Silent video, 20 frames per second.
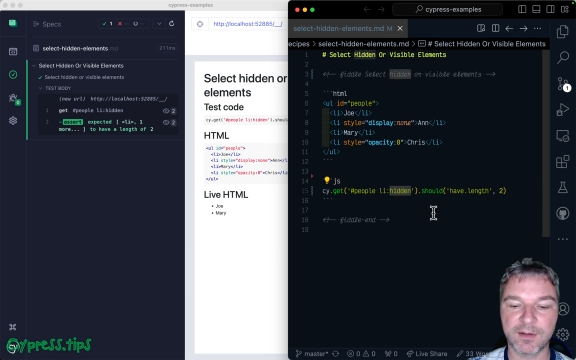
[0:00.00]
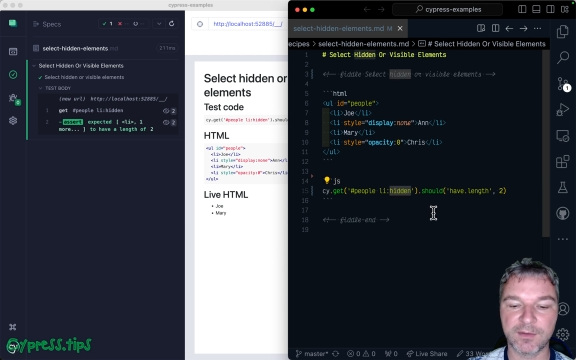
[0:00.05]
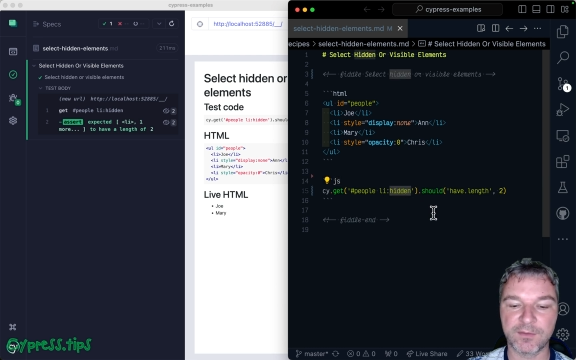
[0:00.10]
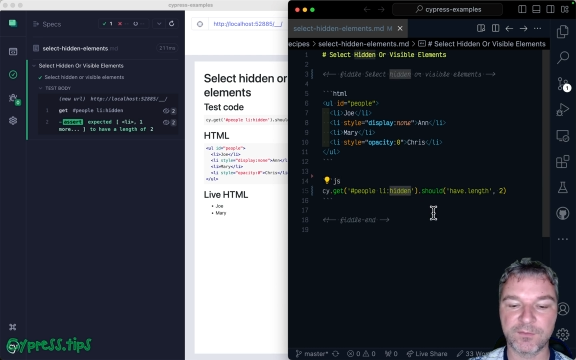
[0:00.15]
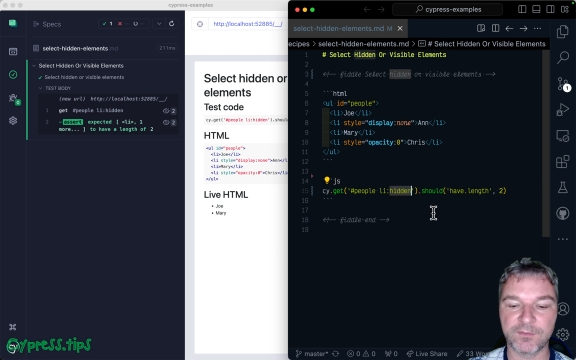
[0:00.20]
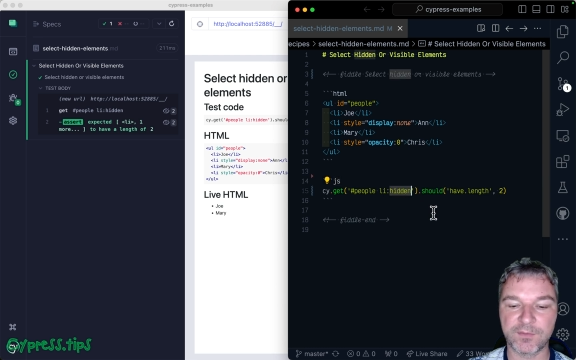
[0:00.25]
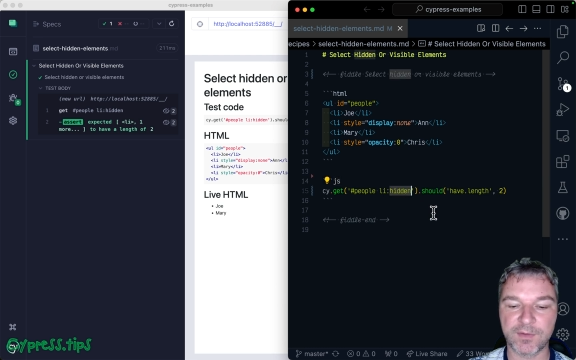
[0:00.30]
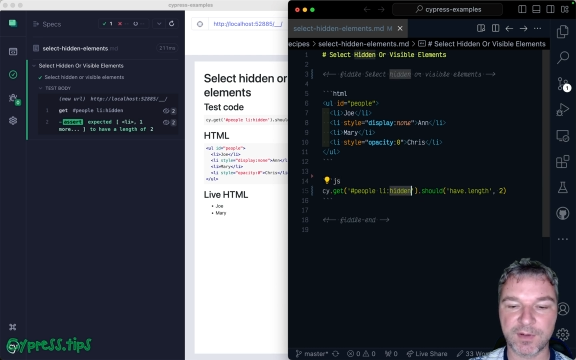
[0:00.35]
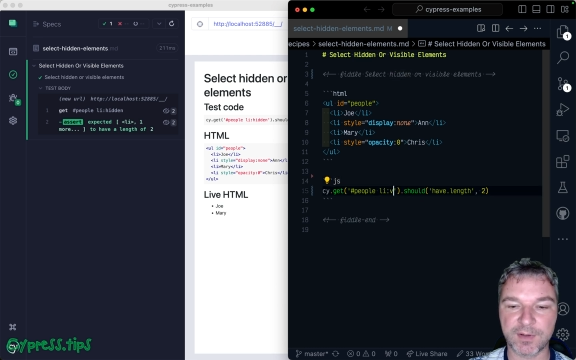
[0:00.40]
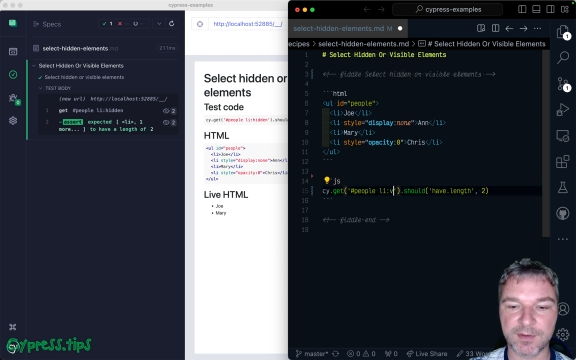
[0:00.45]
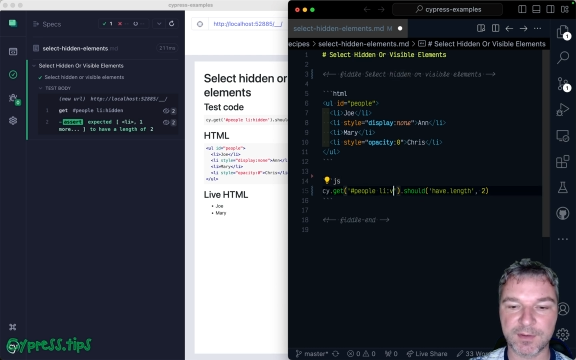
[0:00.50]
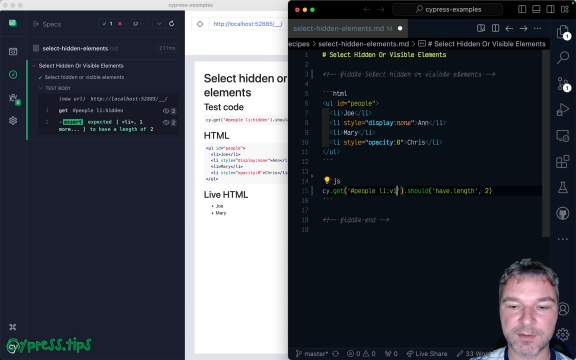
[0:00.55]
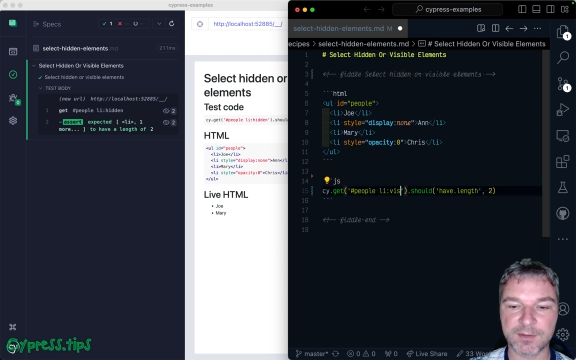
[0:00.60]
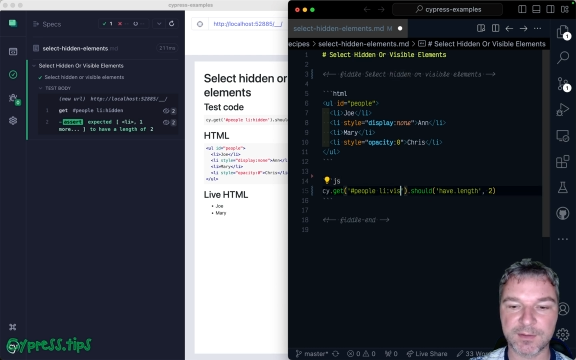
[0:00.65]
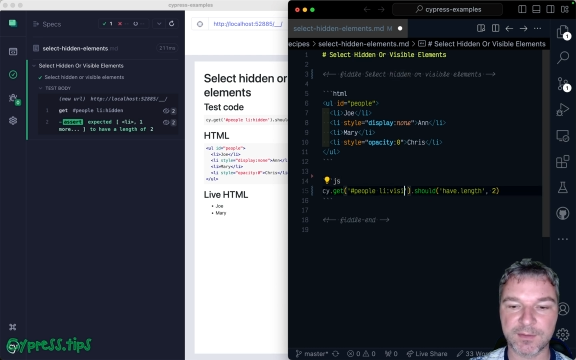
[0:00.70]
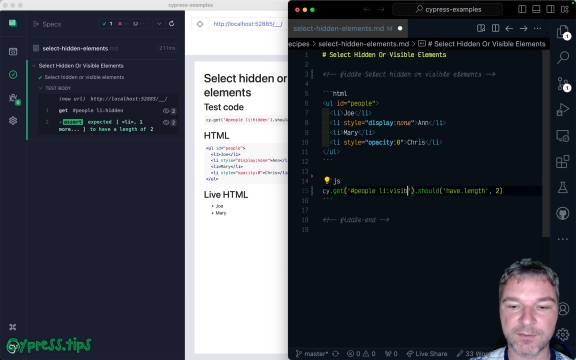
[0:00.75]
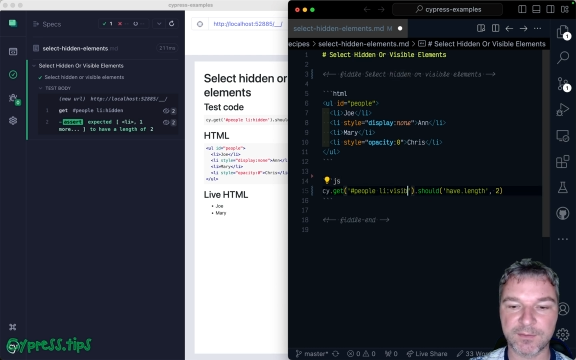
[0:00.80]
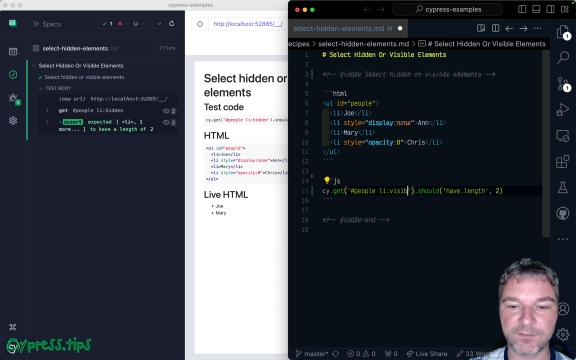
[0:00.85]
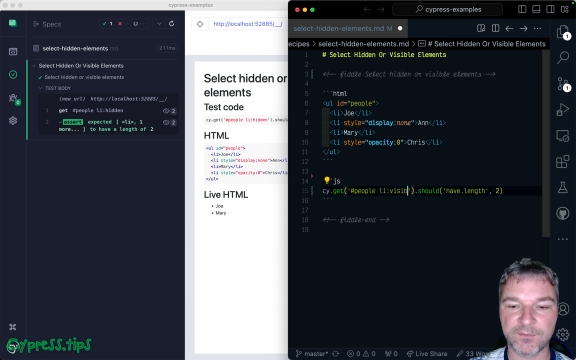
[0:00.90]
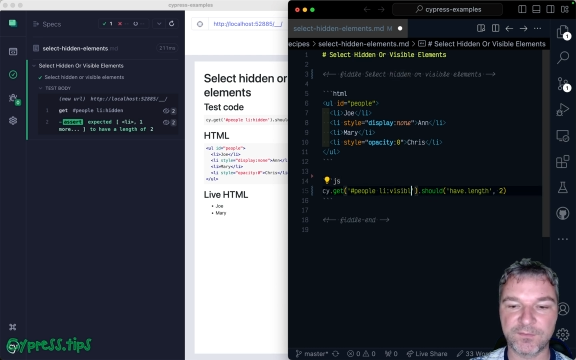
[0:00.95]
there is
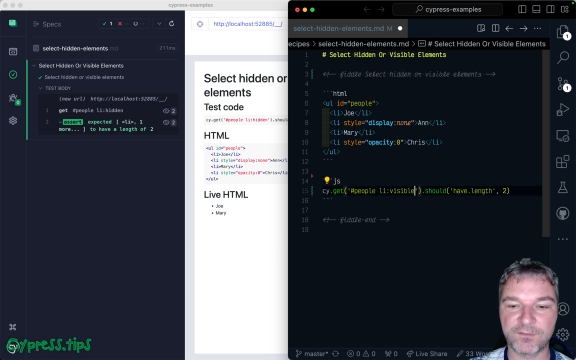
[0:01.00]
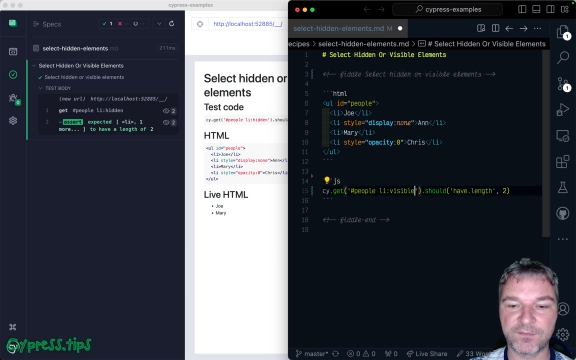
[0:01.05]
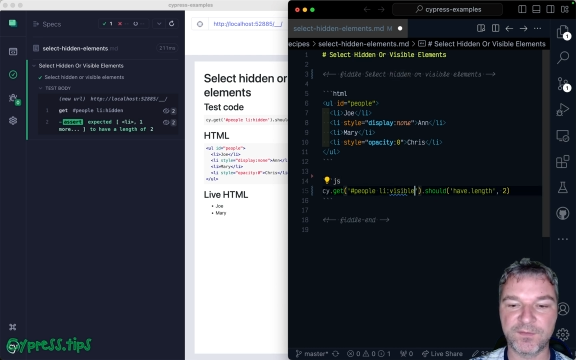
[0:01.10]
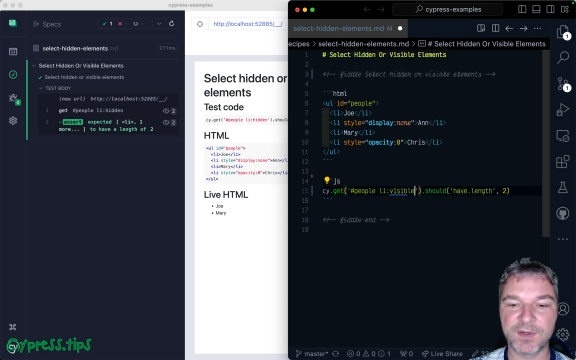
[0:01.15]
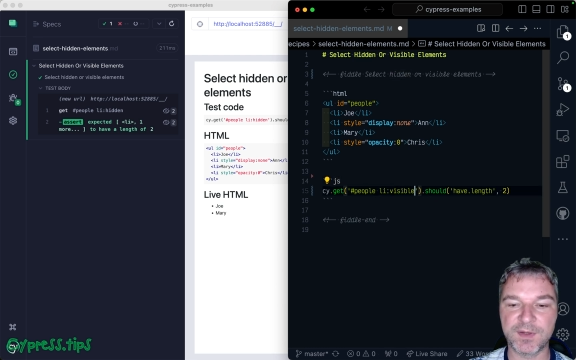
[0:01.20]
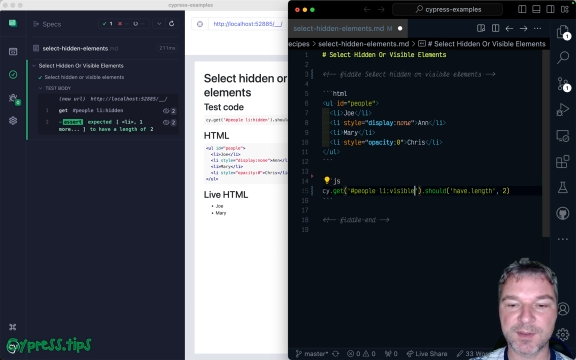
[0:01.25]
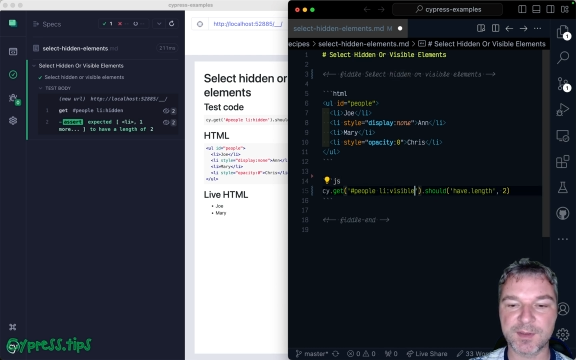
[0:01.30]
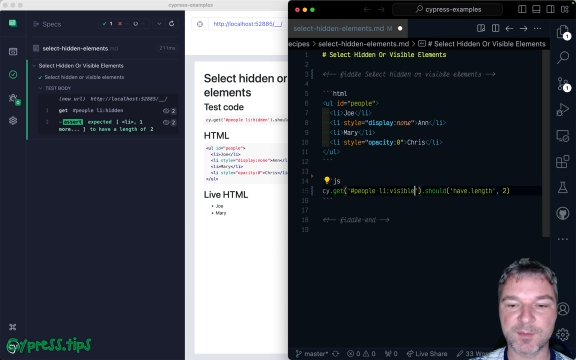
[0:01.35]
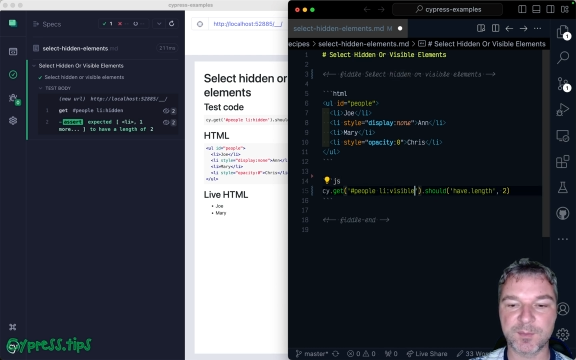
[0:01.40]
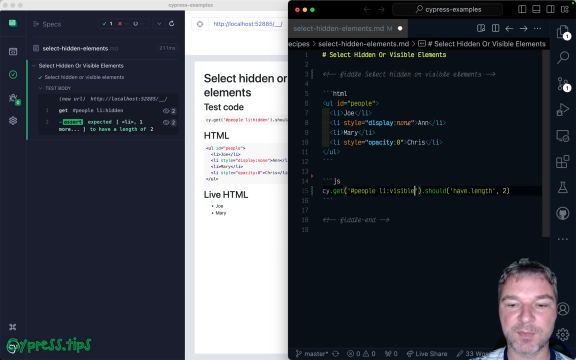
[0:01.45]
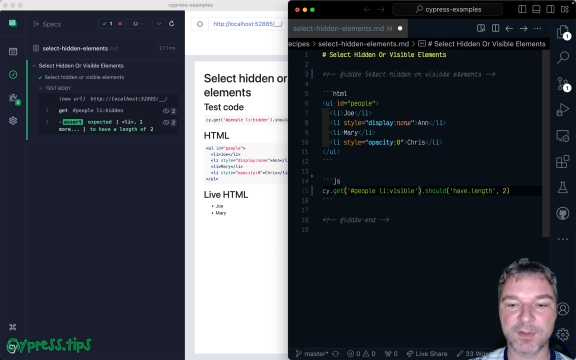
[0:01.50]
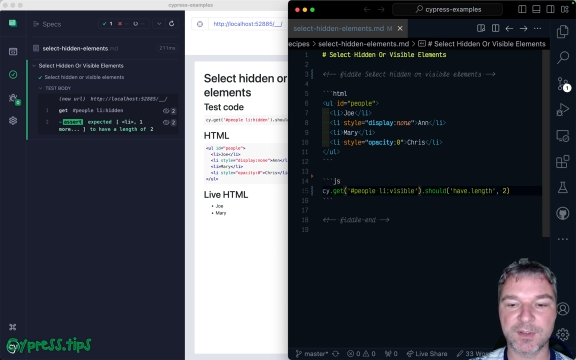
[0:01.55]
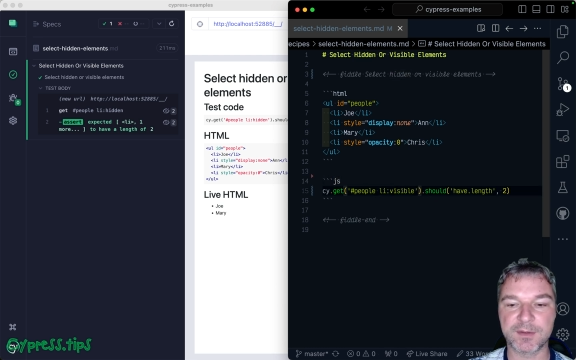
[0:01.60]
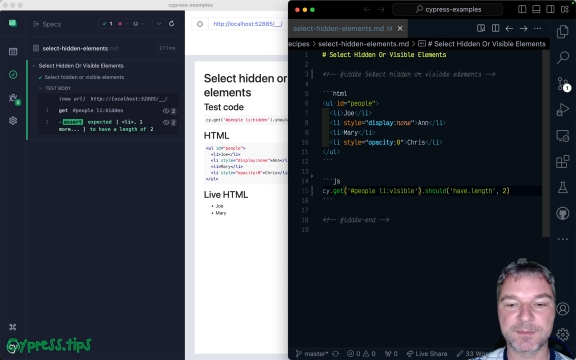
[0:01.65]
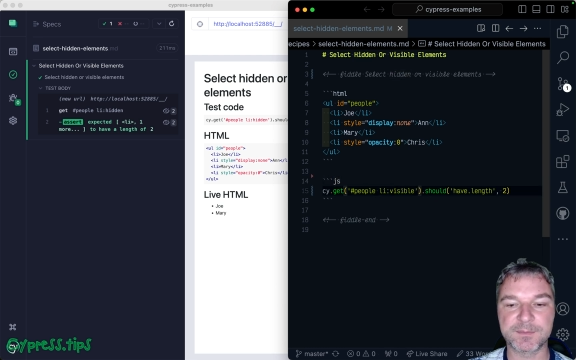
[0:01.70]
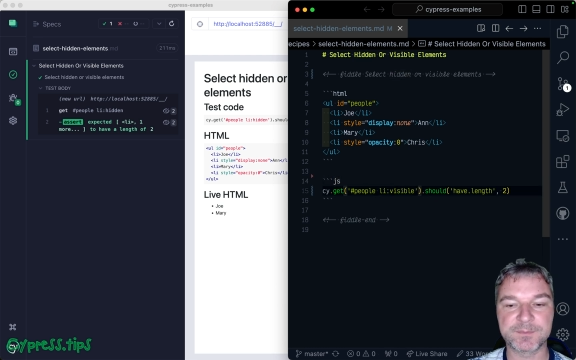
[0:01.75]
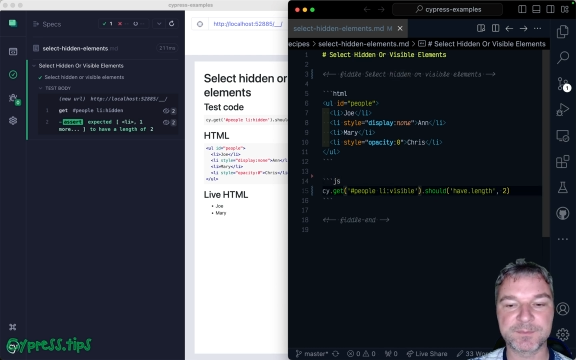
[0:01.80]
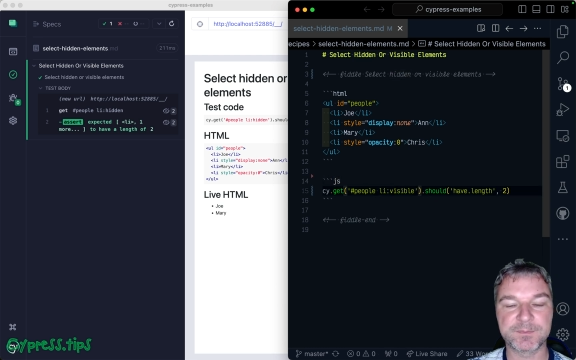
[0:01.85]
visible.